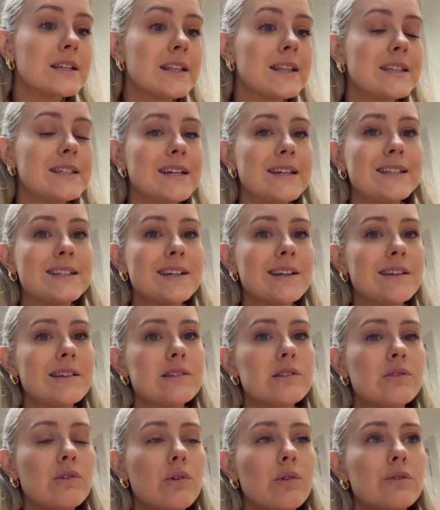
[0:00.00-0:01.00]
the data
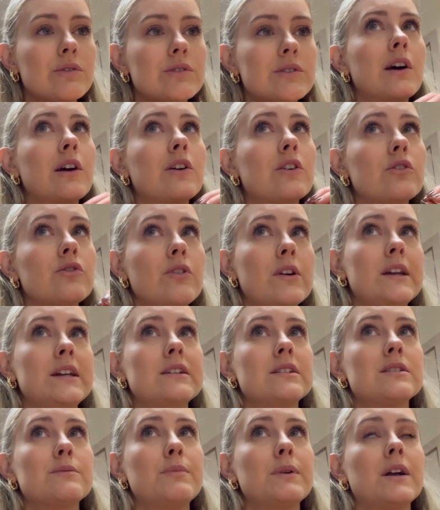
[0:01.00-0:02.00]
is not
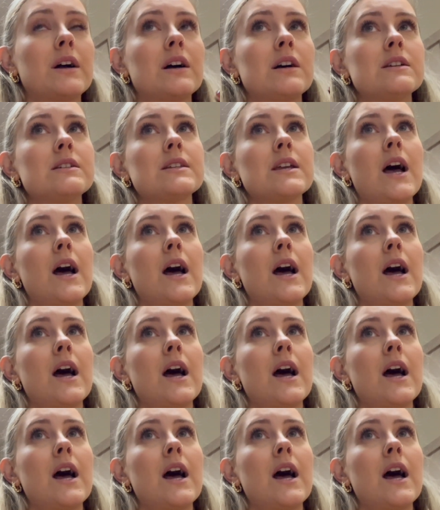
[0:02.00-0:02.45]
great because